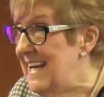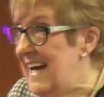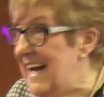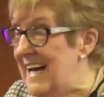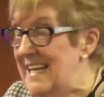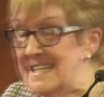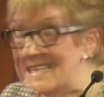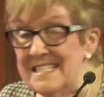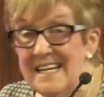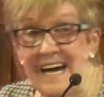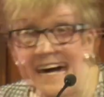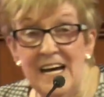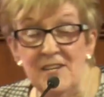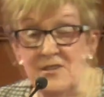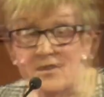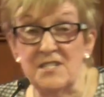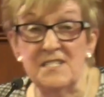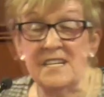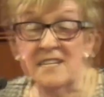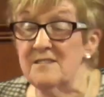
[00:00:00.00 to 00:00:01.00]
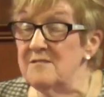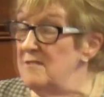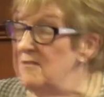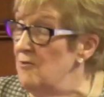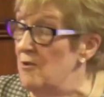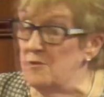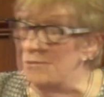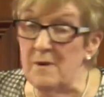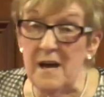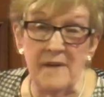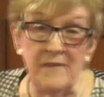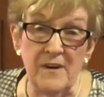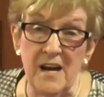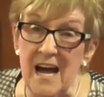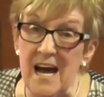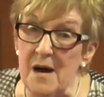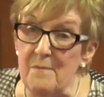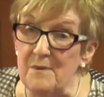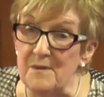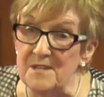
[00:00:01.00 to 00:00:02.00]
And uh, I just said, Lord, whatever
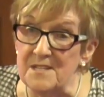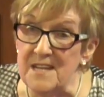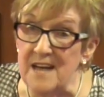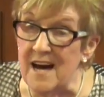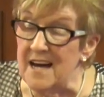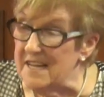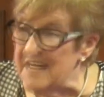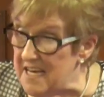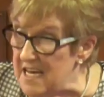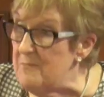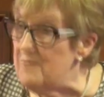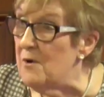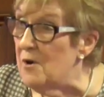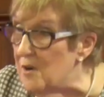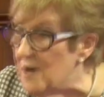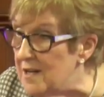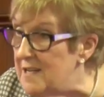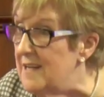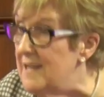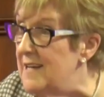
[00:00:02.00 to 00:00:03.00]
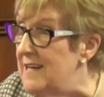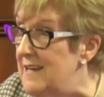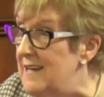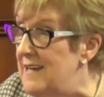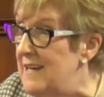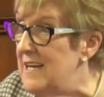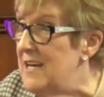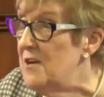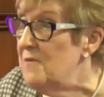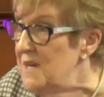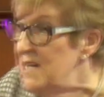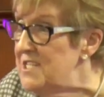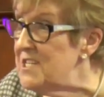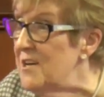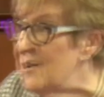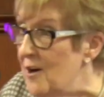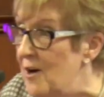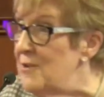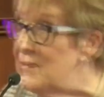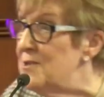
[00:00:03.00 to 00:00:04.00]
happens, I'll keep on
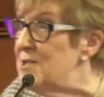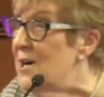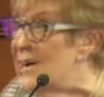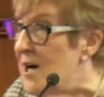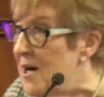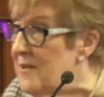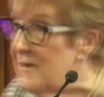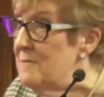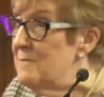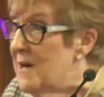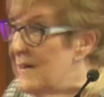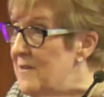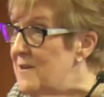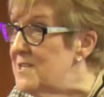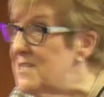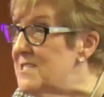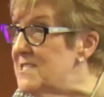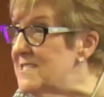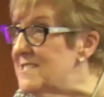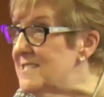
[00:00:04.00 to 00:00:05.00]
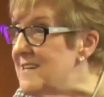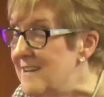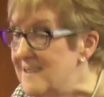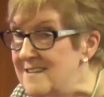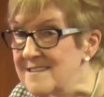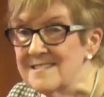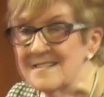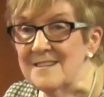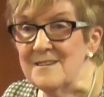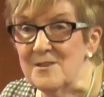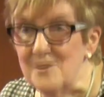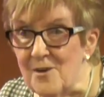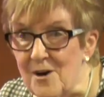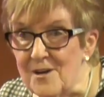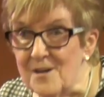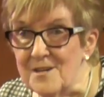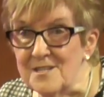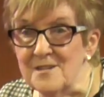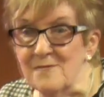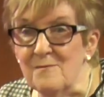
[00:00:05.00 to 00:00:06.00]
reaching out to other mothers, sons, and
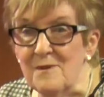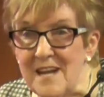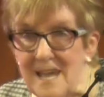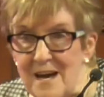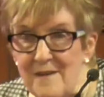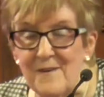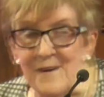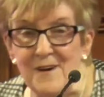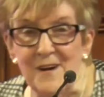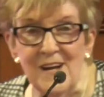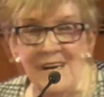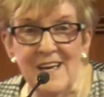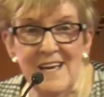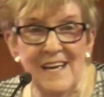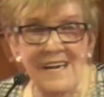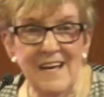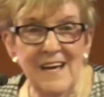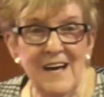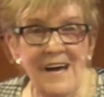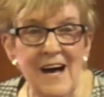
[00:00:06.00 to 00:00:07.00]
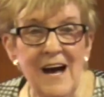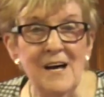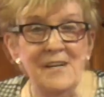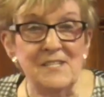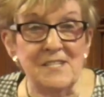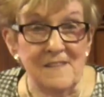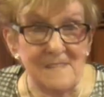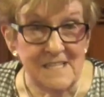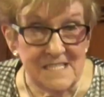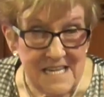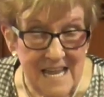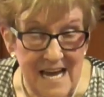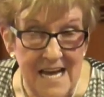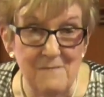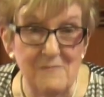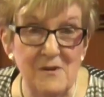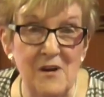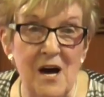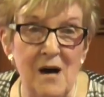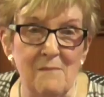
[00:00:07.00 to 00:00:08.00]
daughters, and whatever, until the
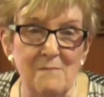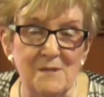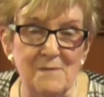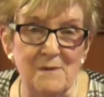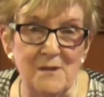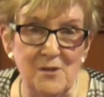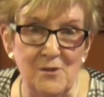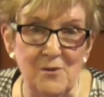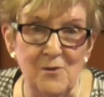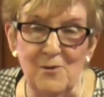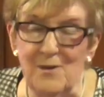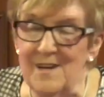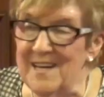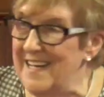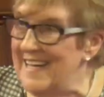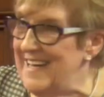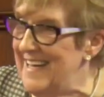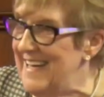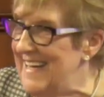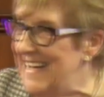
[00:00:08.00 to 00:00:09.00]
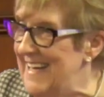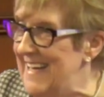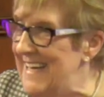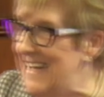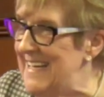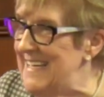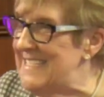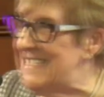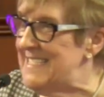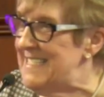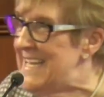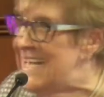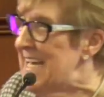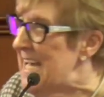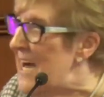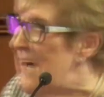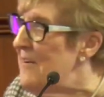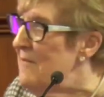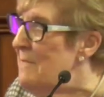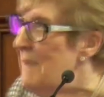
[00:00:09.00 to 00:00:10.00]
time comes when you uh, take
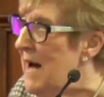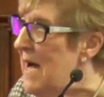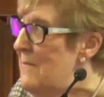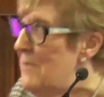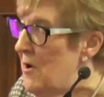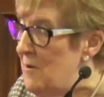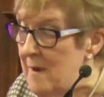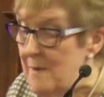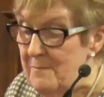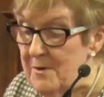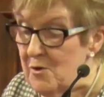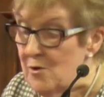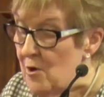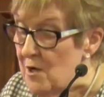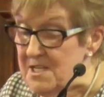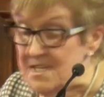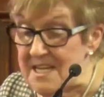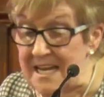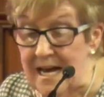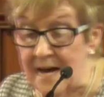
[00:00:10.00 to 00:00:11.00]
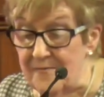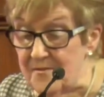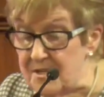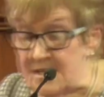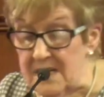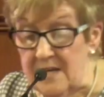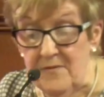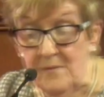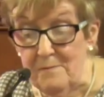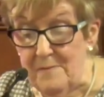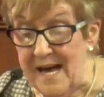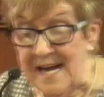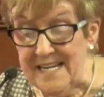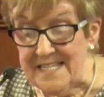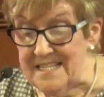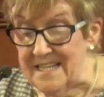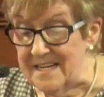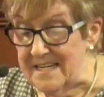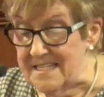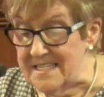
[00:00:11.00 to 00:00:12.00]
care of my boy. I remember God saying after David
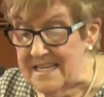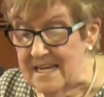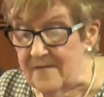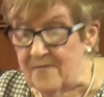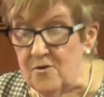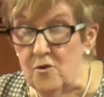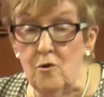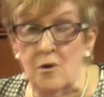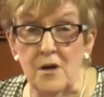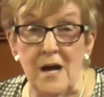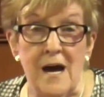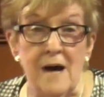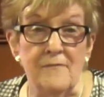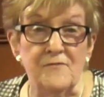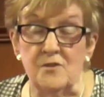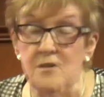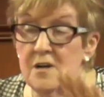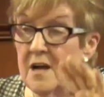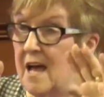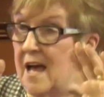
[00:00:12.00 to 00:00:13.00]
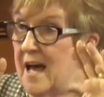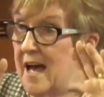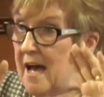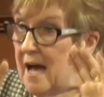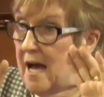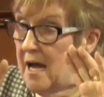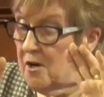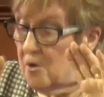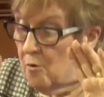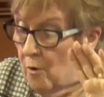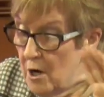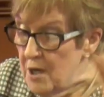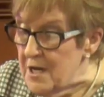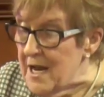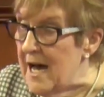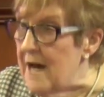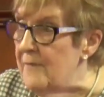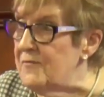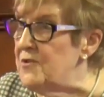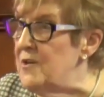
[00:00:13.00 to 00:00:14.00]
Baxter, He said, If you look after and go out
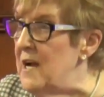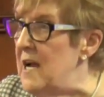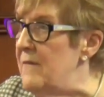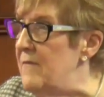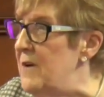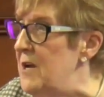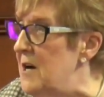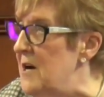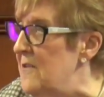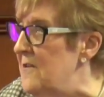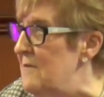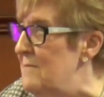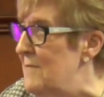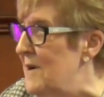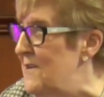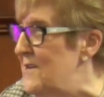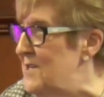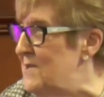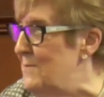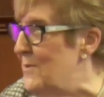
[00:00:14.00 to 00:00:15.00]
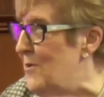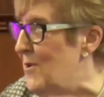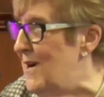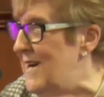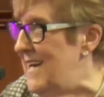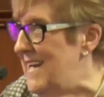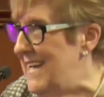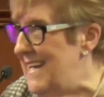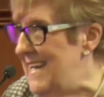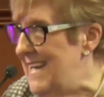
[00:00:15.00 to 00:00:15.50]
after every other mother's boy.